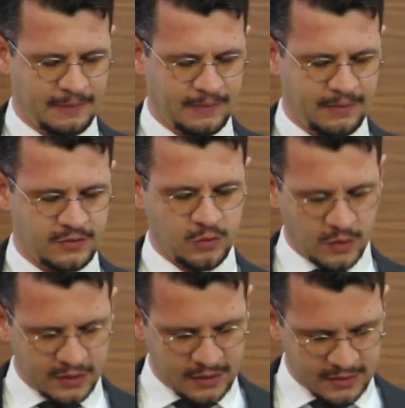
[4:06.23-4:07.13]
So,
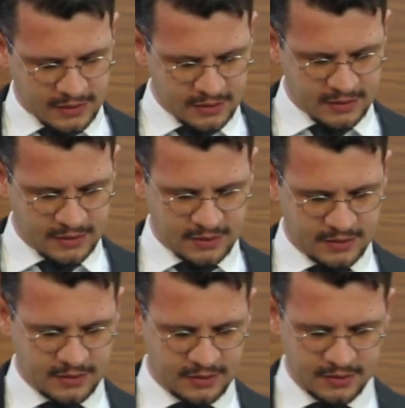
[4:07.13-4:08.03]
what does
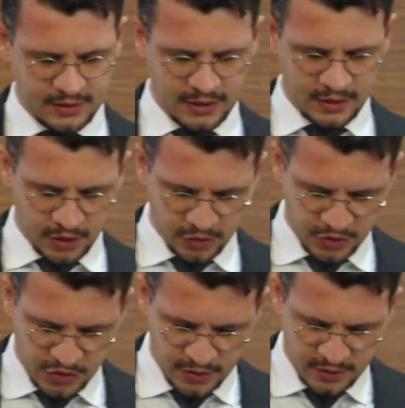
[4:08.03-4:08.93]
this
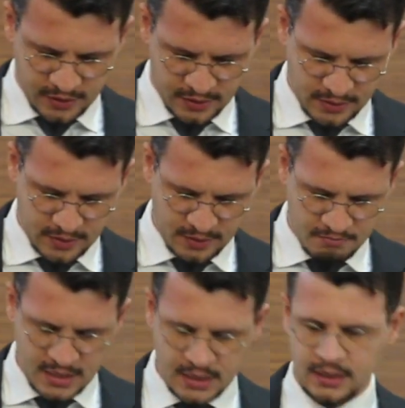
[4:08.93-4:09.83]
inclusion
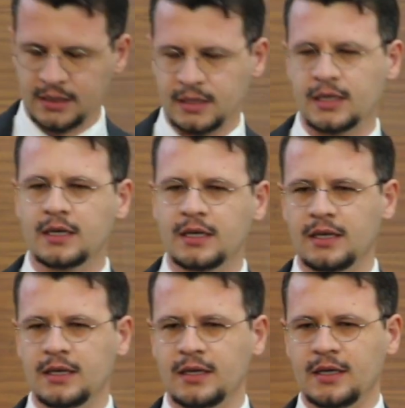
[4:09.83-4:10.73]
mean?
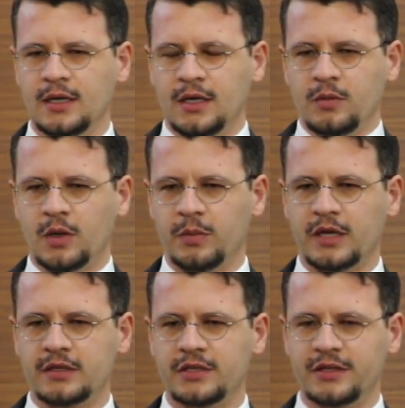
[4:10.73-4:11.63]
Well, we're going
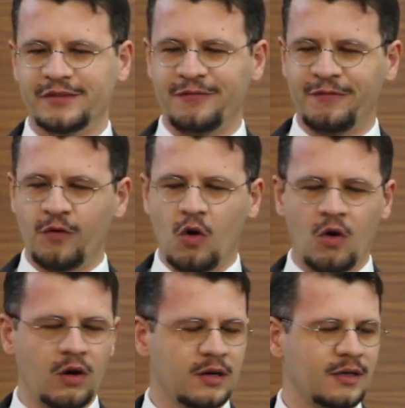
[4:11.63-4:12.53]
to look at
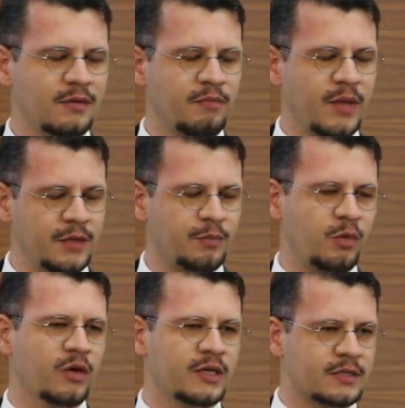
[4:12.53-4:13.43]
four main
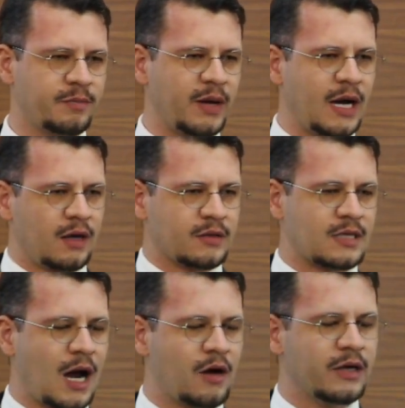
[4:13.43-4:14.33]
points about
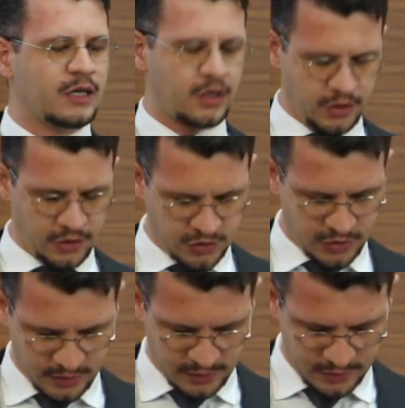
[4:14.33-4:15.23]
our
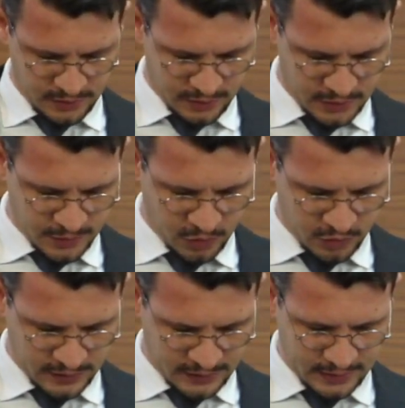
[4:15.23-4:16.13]
inclusion this
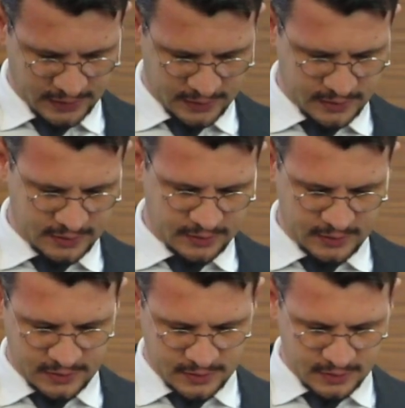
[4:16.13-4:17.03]
morning, and these